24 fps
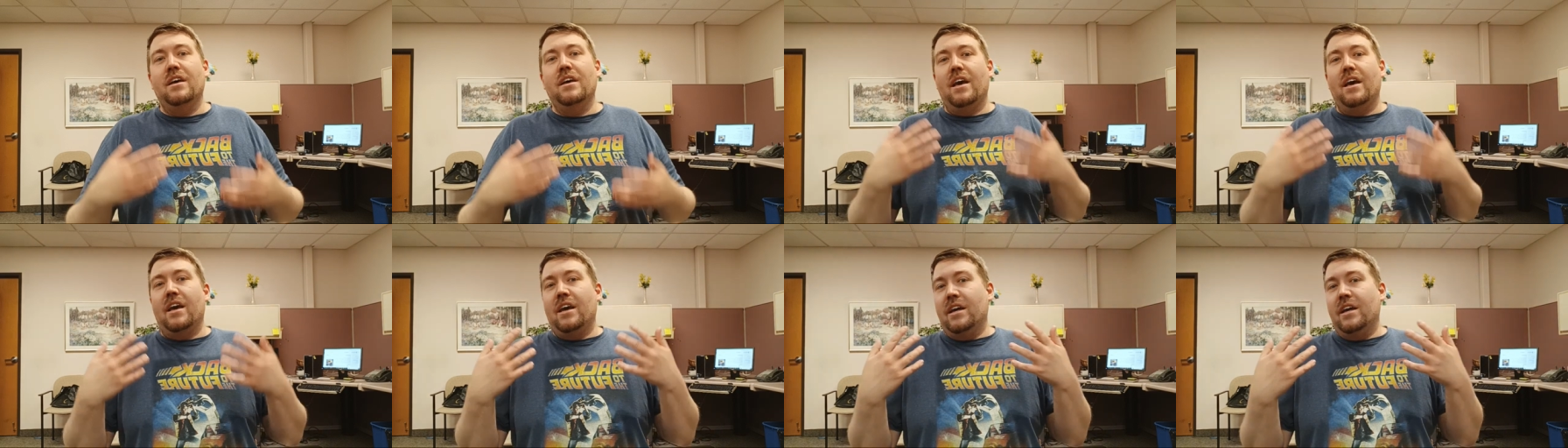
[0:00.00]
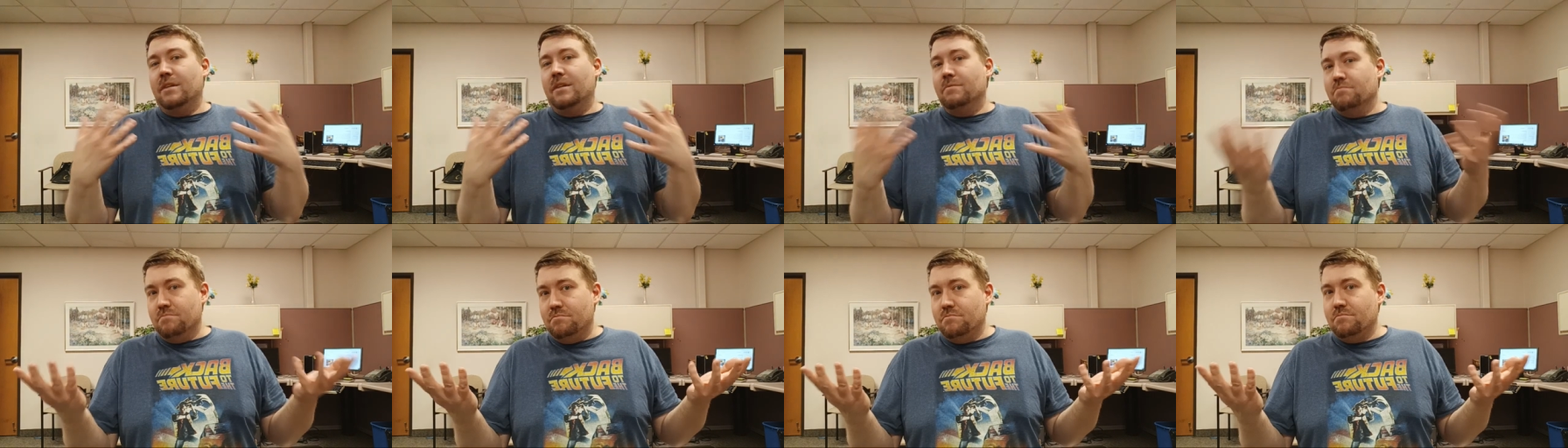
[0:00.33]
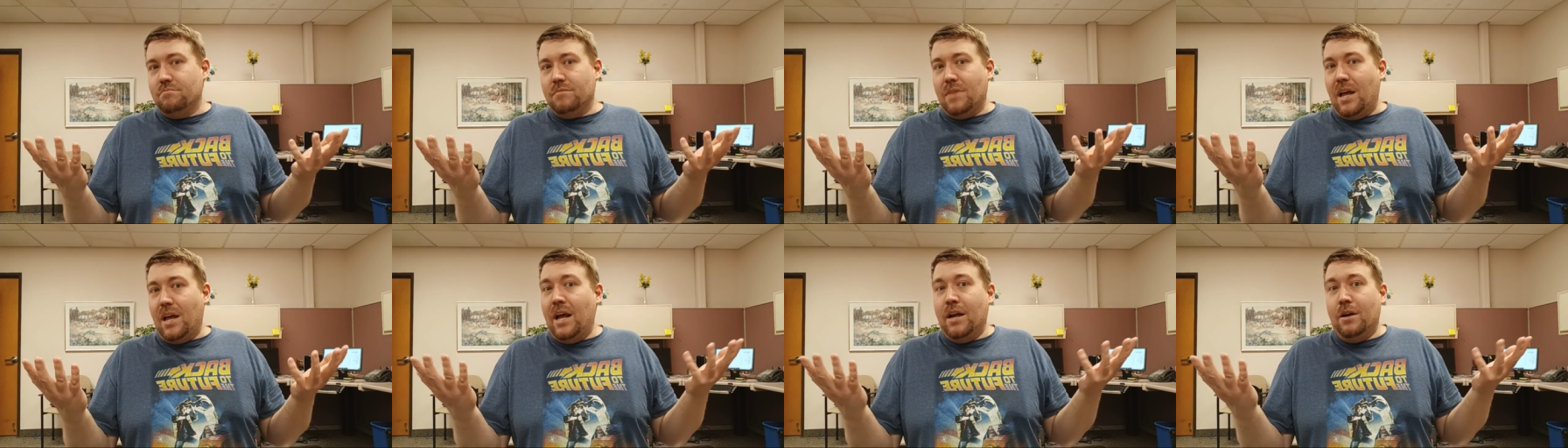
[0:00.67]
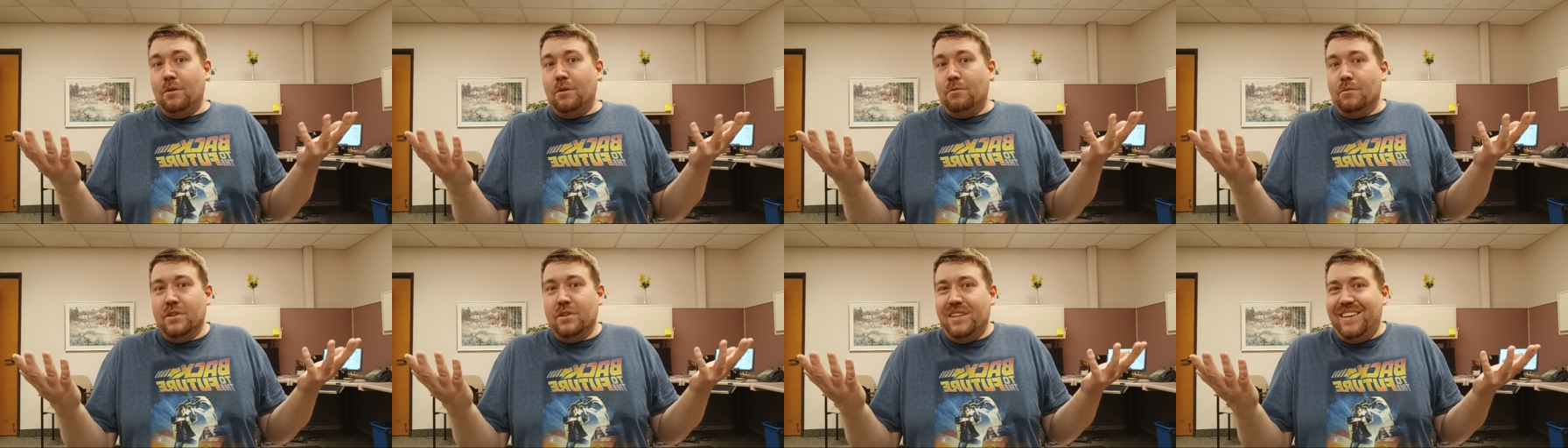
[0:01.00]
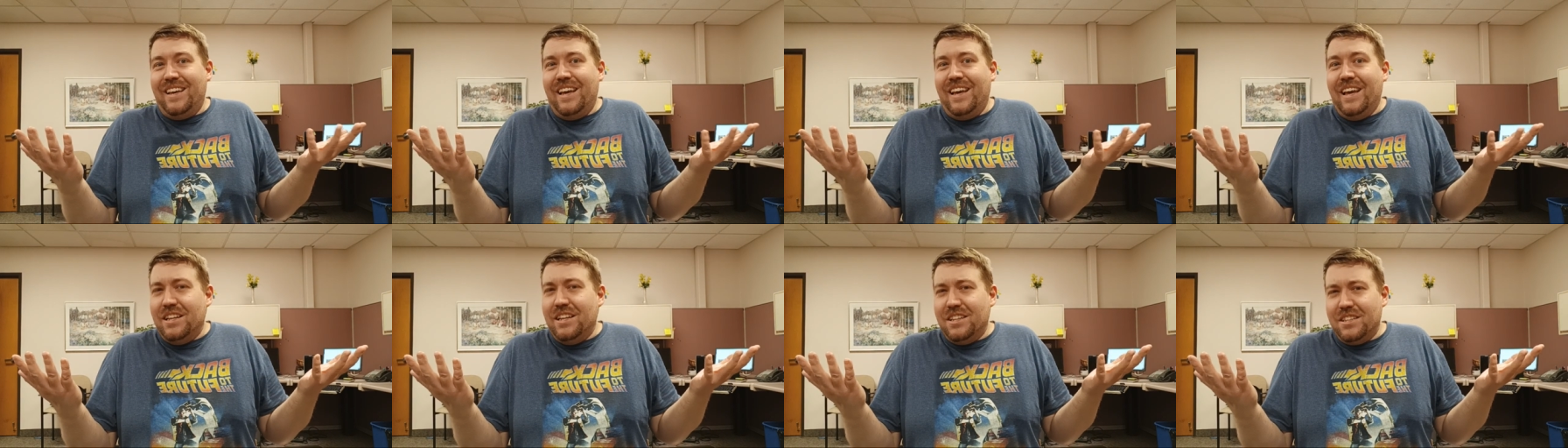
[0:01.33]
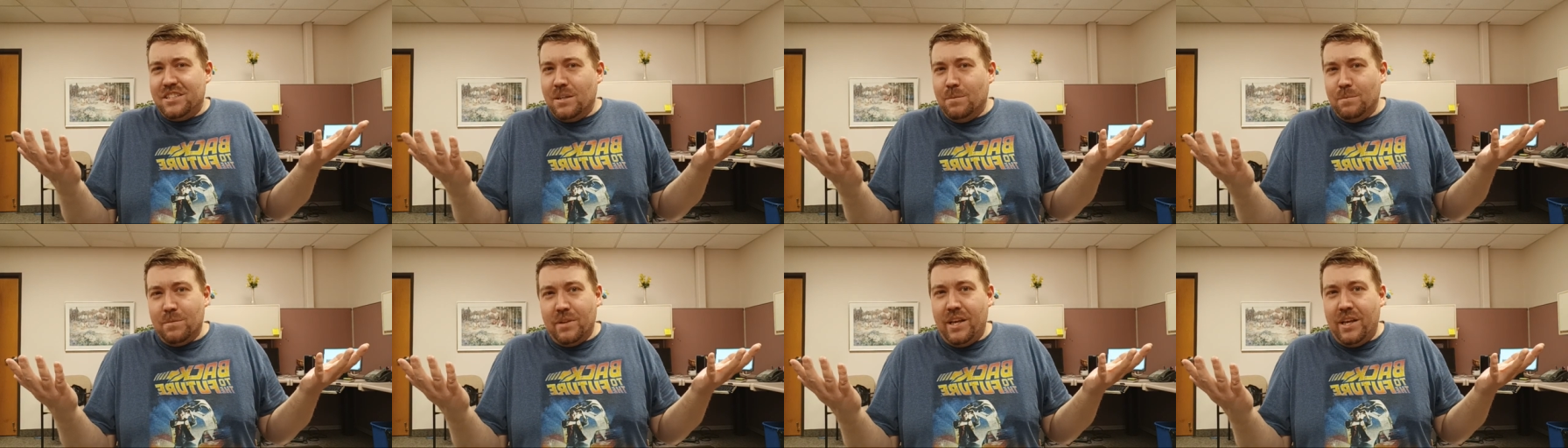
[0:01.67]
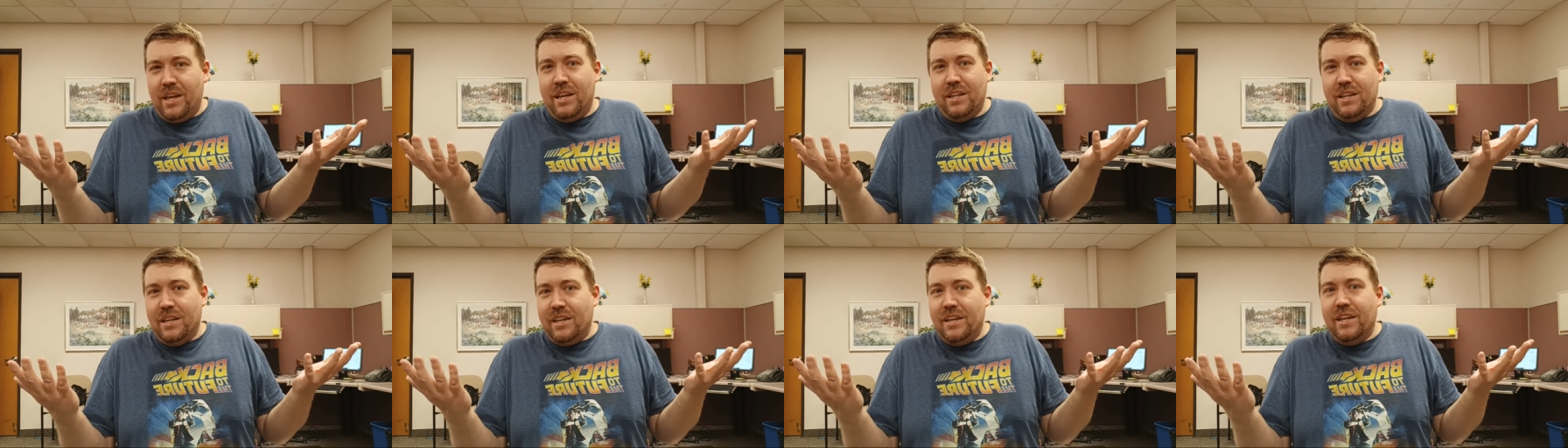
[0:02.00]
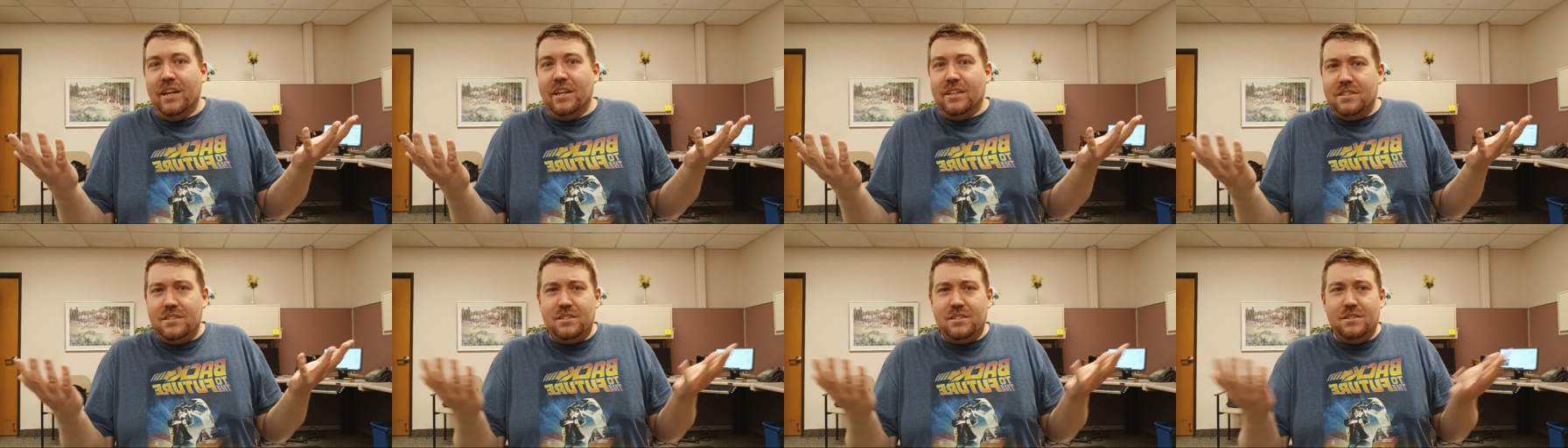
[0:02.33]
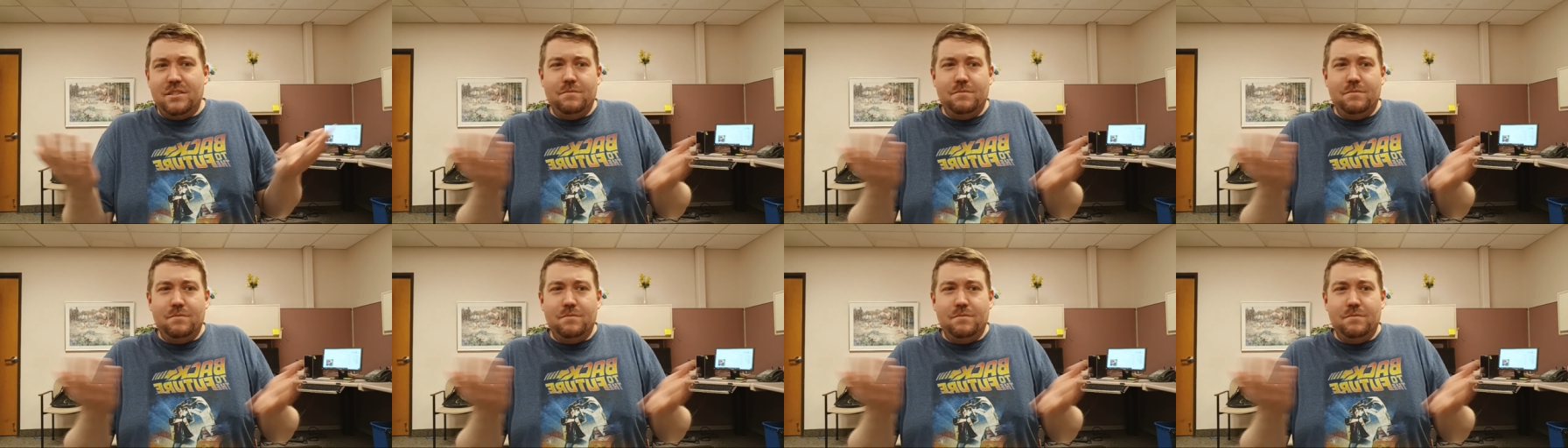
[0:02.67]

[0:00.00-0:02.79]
and I don't really get some of the hate it gets.